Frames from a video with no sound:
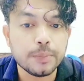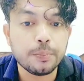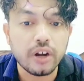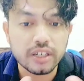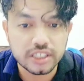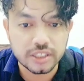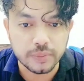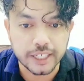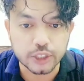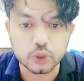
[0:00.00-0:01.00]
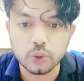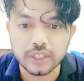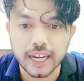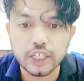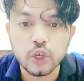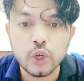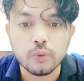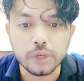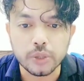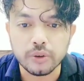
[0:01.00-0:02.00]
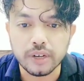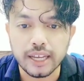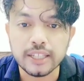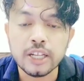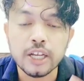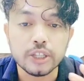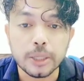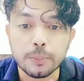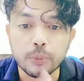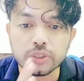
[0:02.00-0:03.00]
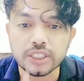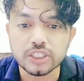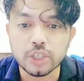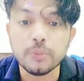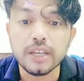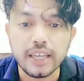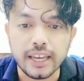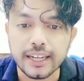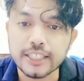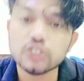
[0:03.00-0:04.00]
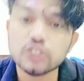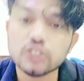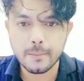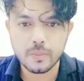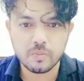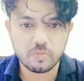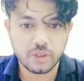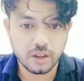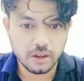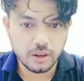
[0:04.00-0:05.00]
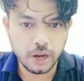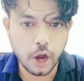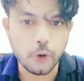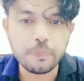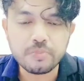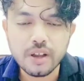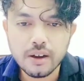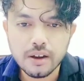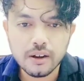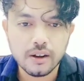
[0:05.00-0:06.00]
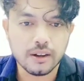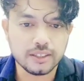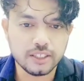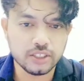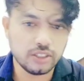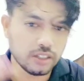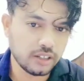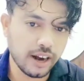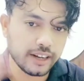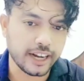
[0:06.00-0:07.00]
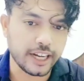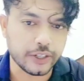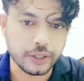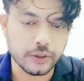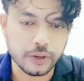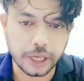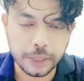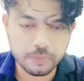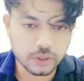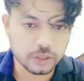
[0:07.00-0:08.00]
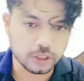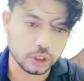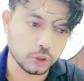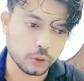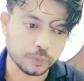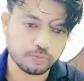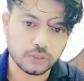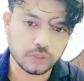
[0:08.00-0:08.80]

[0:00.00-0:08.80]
a productive manner, so that we could learn the process of English. Now this is the third category. Okay, so